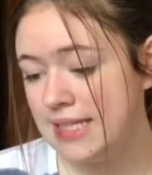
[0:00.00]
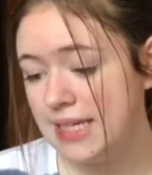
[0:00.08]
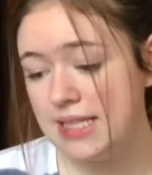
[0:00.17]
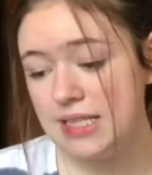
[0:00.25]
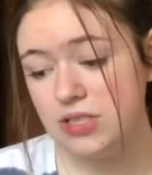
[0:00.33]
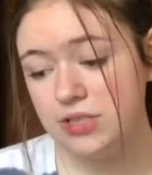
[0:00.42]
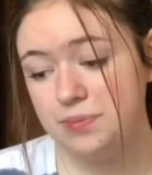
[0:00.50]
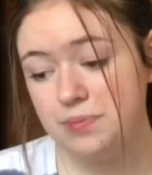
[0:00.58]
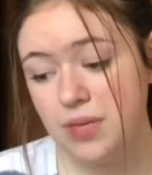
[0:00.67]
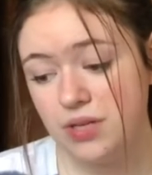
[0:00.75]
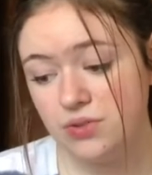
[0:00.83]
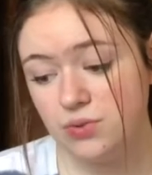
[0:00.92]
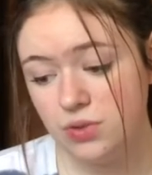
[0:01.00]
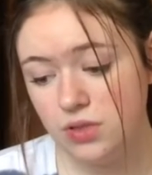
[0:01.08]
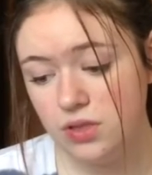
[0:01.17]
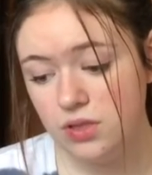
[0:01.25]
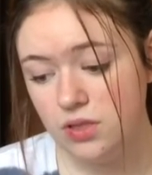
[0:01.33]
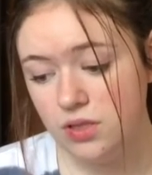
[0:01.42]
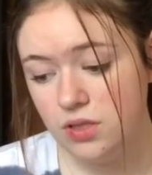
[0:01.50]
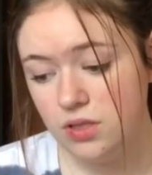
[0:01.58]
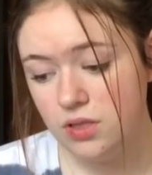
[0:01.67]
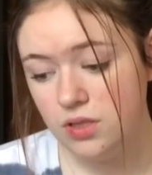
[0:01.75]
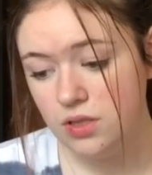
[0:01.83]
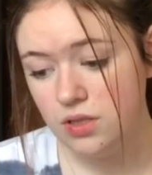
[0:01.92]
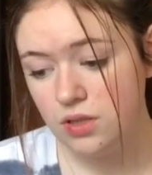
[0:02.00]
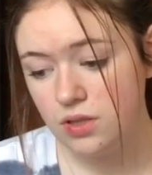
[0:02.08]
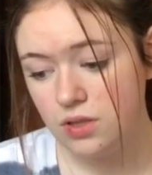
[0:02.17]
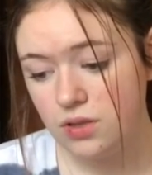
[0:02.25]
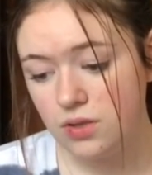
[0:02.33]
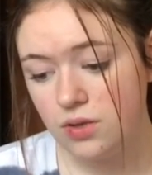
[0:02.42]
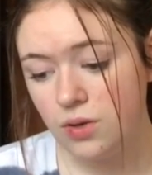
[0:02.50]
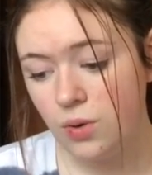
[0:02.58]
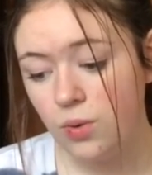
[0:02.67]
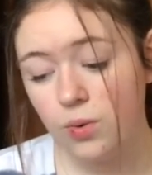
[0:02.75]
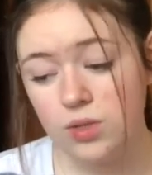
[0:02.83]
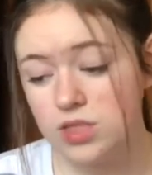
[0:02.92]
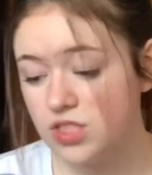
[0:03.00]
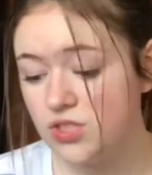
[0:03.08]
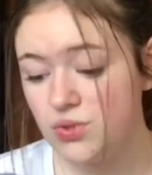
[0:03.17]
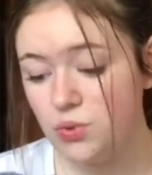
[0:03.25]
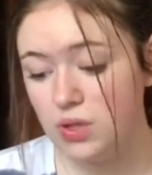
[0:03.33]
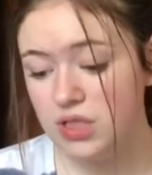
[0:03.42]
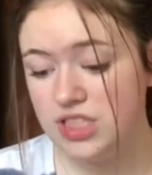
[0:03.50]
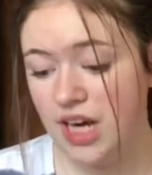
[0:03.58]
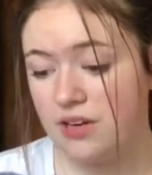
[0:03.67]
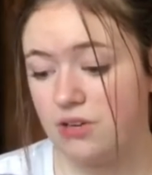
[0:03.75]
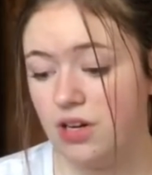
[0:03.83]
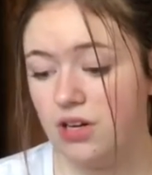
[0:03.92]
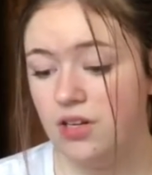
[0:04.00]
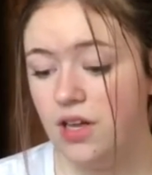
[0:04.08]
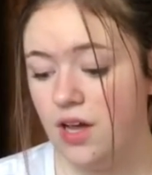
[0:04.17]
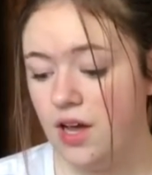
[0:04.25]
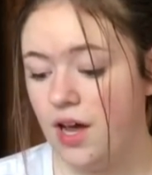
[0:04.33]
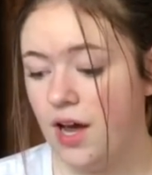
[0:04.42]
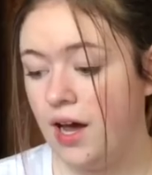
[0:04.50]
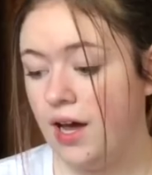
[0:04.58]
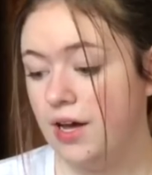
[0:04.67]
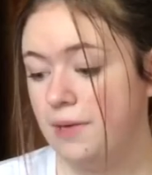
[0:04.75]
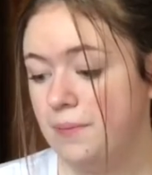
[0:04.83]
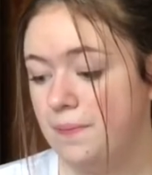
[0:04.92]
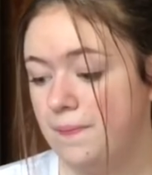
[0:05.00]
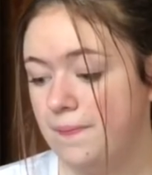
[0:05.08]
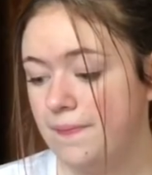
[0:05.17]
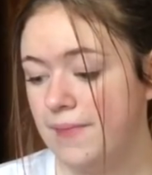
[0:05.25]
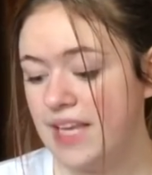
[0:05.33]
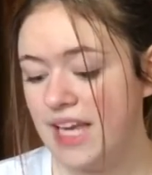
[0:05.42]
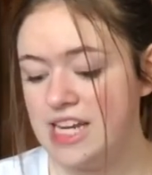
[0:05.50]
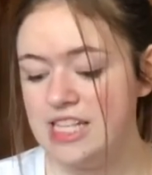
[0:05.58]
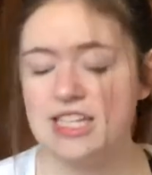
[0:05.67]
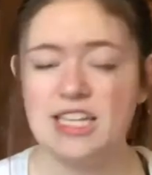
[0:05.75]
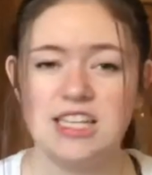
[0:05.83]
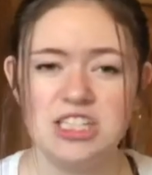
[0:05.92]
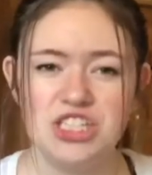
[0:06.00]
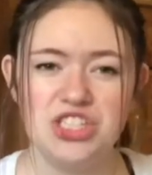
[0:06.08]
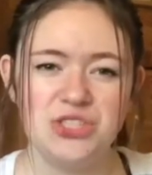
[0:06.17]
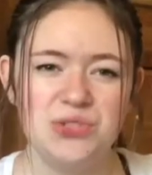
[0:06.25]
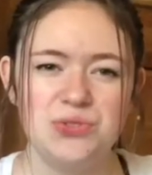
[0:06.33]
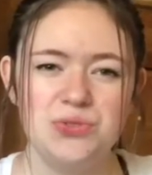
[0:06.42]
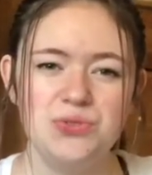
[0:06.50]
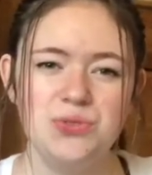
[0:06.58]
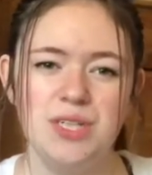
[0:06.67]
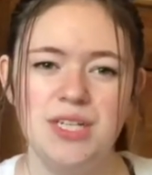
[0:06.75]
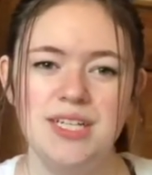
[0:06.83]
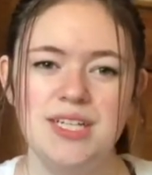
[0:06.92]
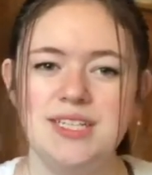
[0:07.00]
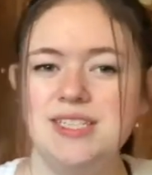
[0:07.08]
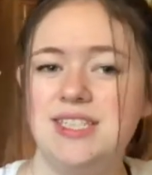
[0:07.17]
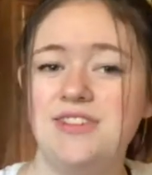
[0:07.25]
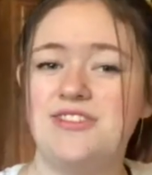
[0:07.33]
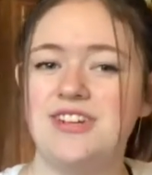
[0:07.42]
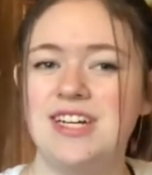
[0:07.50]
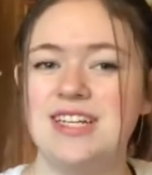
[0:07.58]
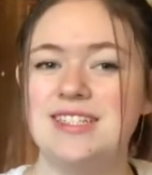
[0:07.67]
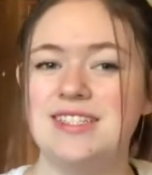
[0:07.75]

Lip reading: I think they're in middle school or just school in general, and it's like the two different